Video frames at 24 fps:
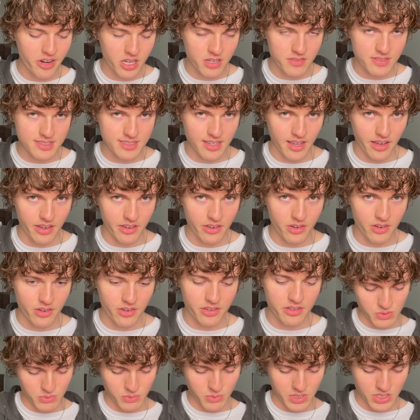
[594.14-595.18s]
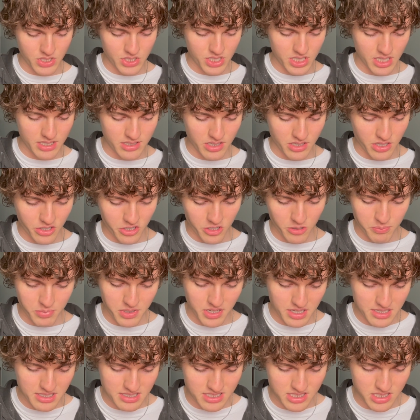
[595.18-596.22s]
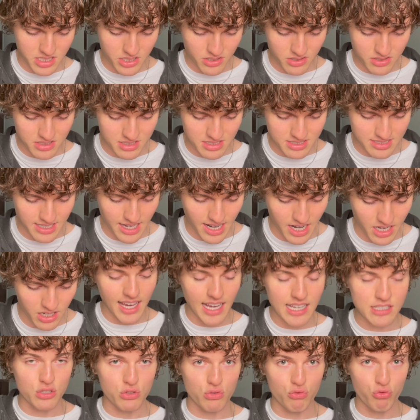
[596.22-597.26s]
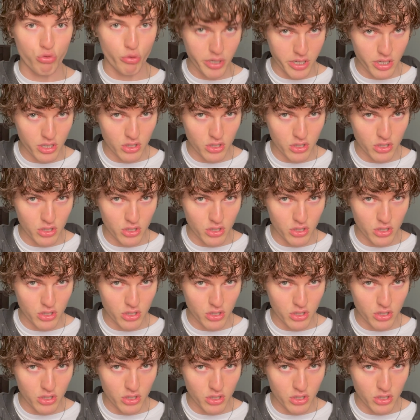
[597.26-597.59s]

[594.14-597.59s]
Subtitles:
of Sion, which is a European secret society, is a real